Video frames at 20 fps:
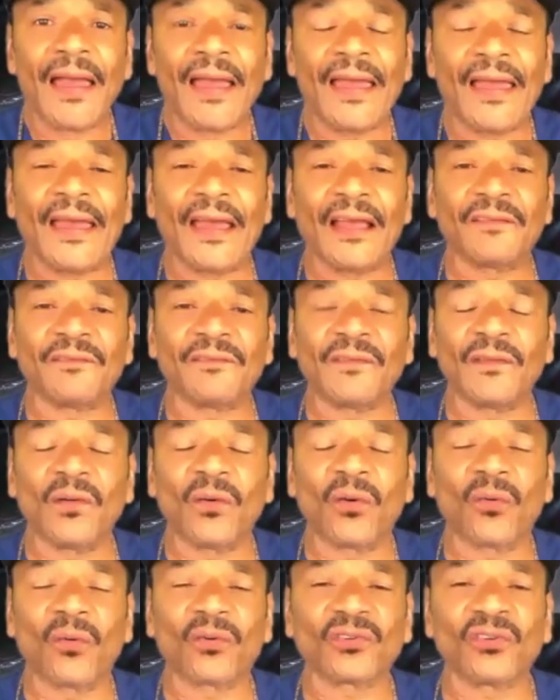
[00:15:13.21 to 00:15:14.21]
And
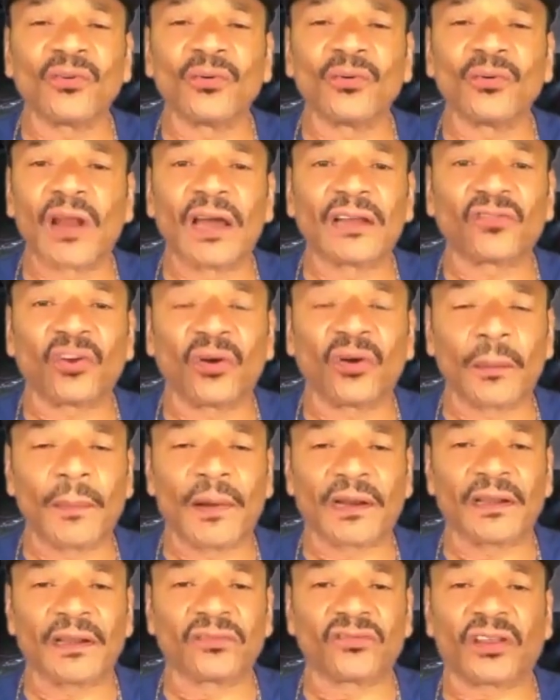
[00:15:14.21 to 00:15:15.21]
you and I talk
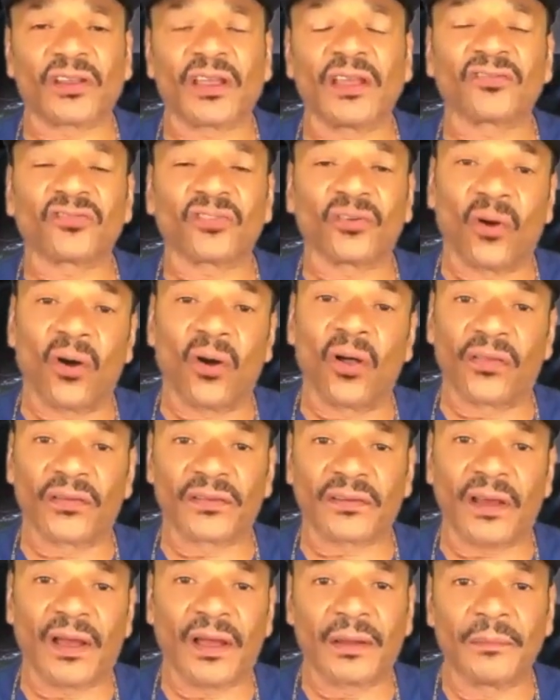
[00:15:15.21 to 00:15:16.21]
about education all the
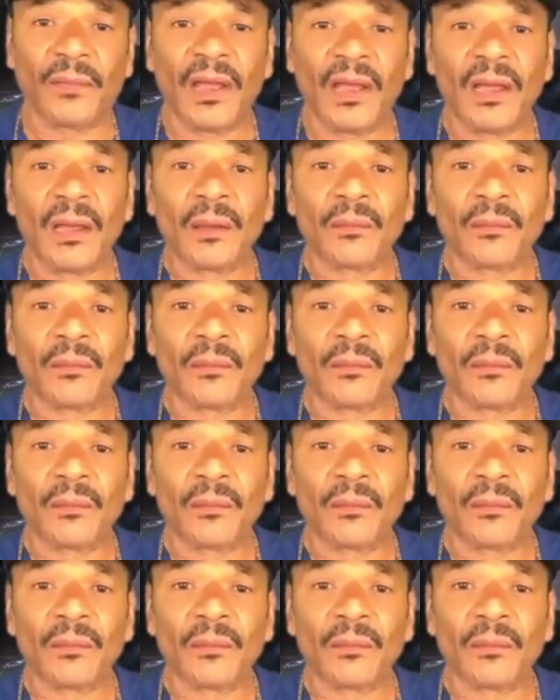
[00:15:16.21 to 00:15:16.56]
time